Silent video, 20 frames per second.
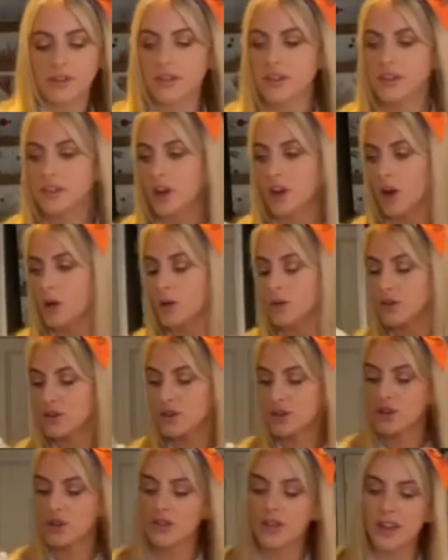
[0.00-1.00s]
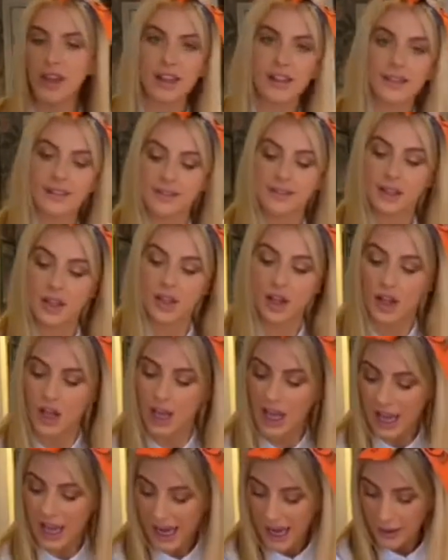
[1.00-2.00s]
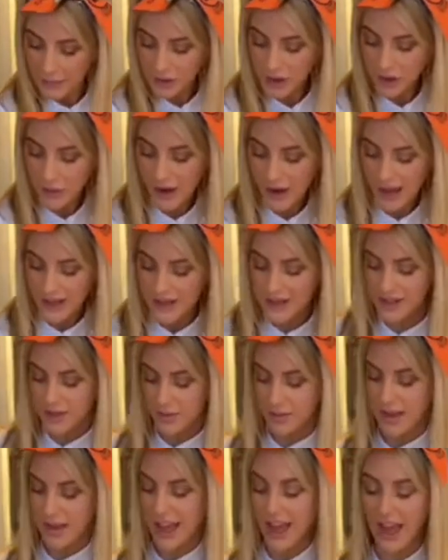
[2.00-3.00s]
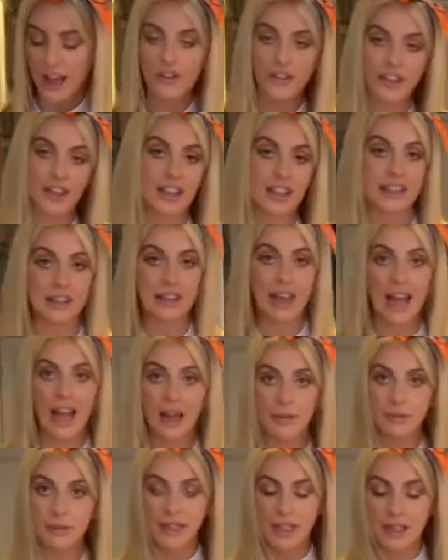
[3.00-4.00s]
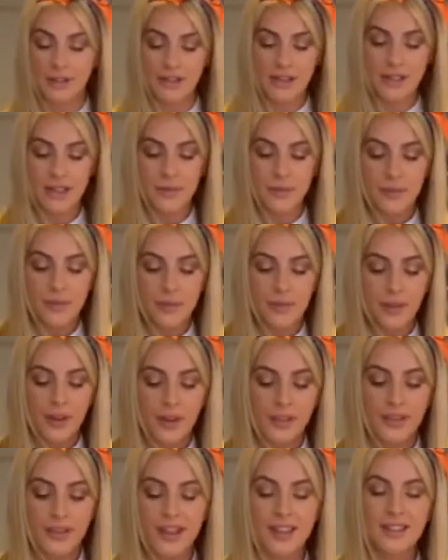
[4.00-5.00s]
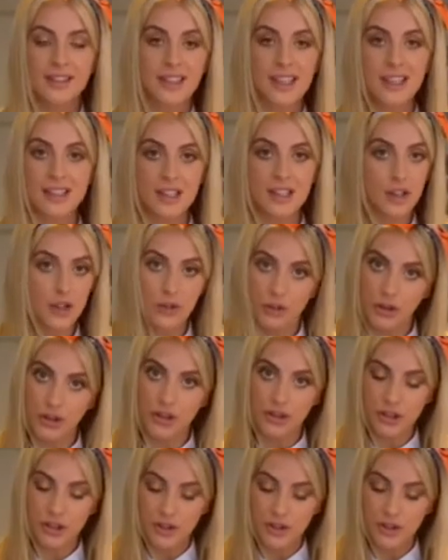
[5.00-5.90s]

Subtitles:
So to this, I'm going to add some kaffir lime leaves. This isn't crucial in